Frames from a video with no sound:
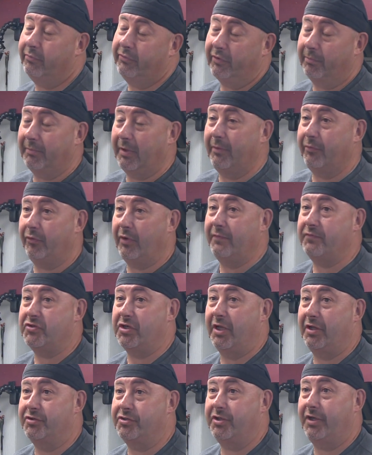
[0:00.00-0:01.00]
Sometimes we have
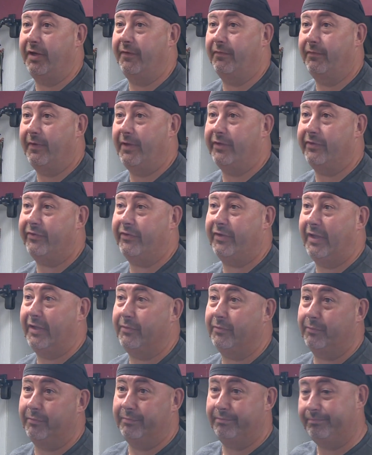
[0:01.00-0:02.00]
challenging events that
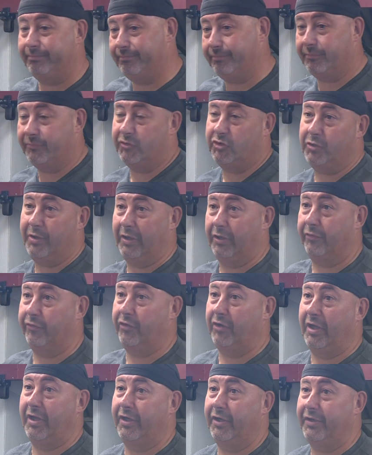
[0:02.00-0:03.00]
trailers
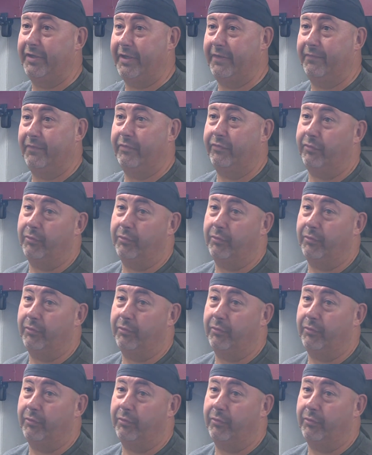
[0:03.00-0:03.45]
are not uneven,